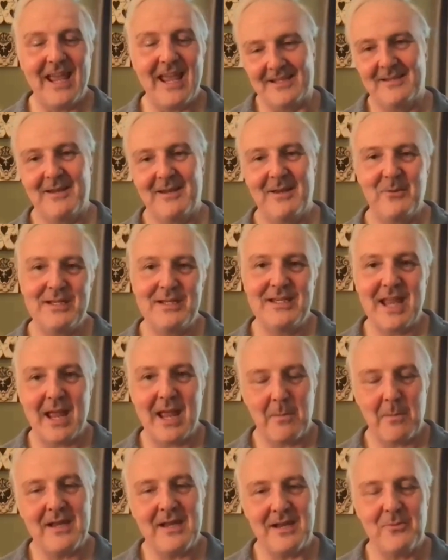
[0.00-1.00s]
Yes, it was.
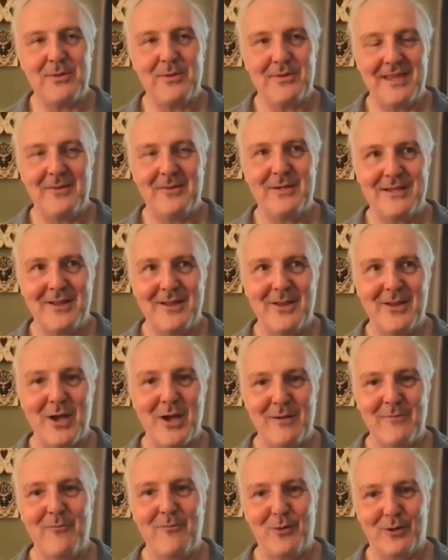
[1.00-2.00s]
I mean, there was a
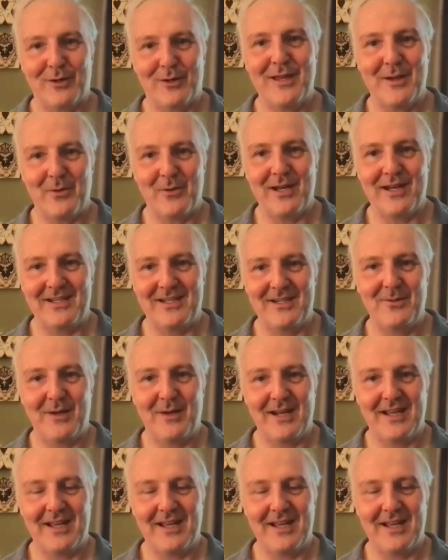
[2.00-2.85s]
lot of work that went into